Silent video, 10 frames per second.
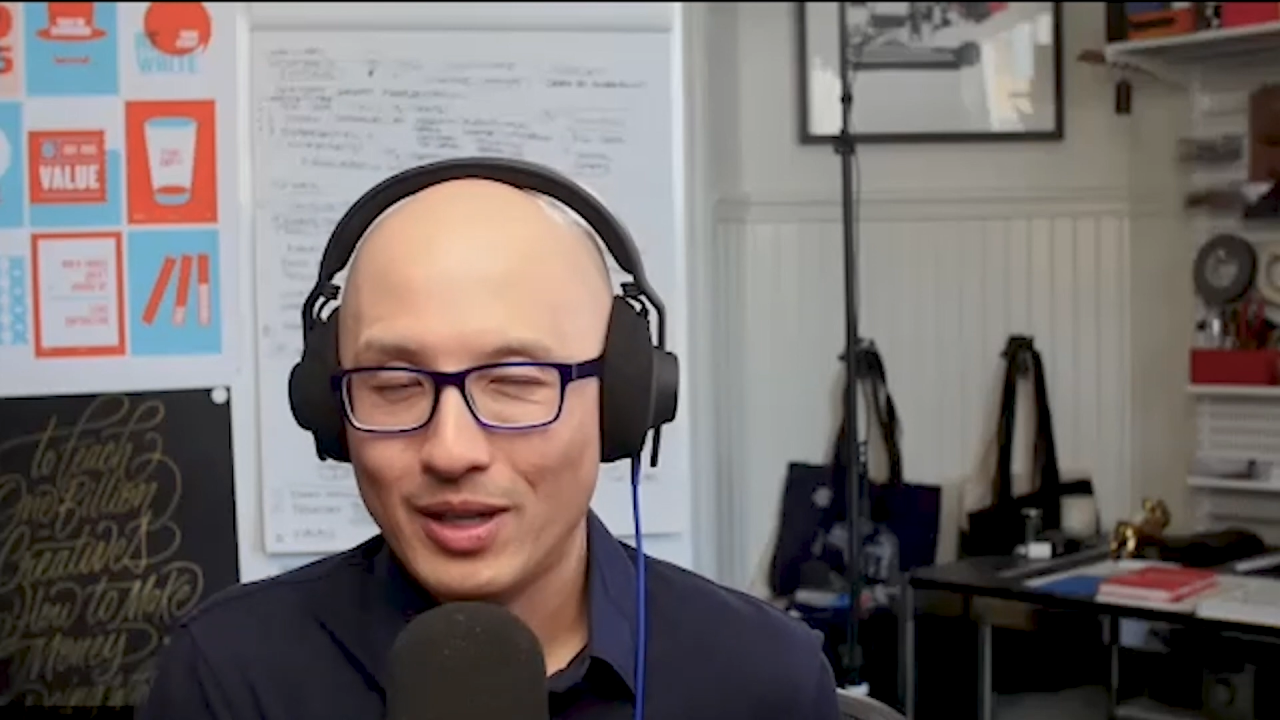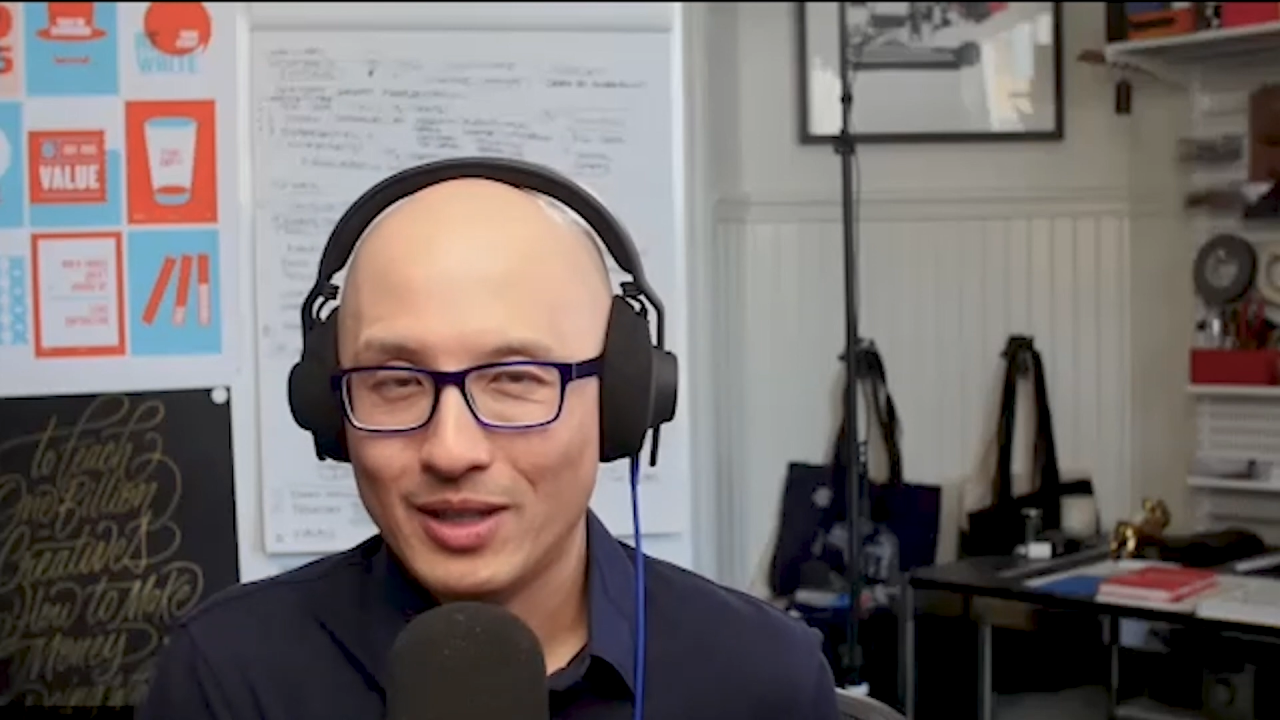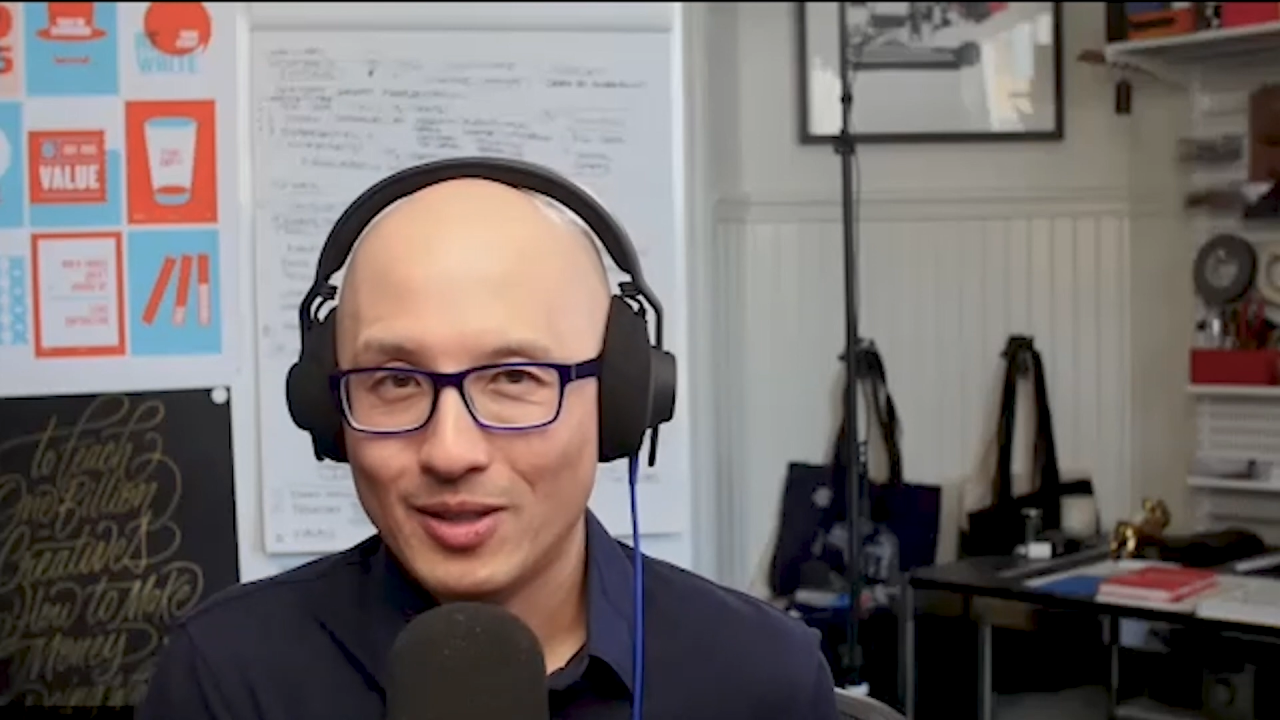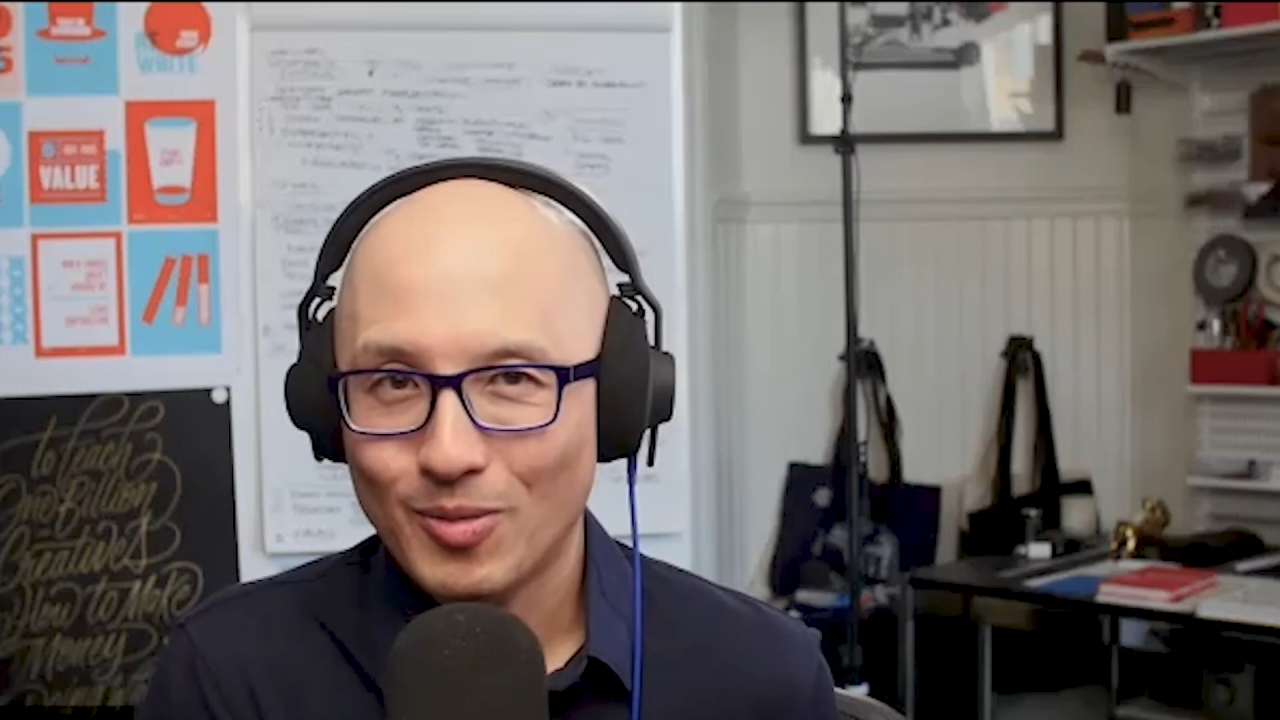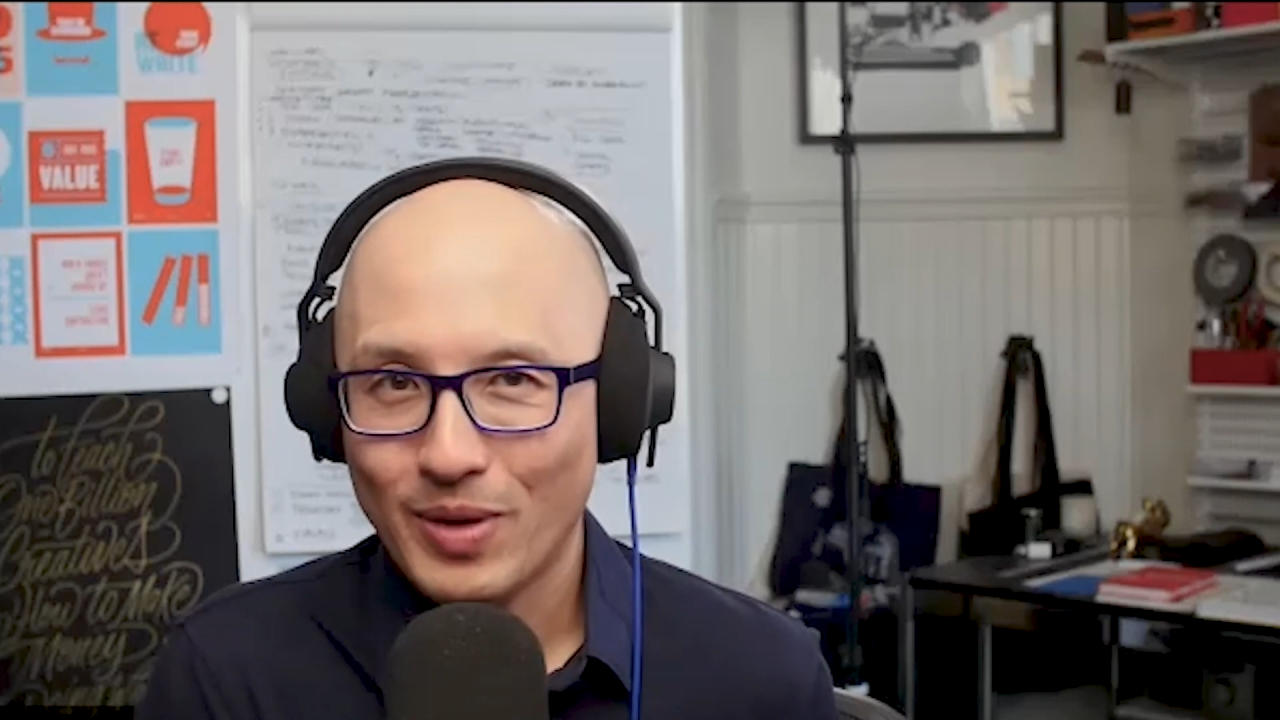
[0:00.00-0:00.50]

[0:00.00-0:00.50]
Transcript: to wait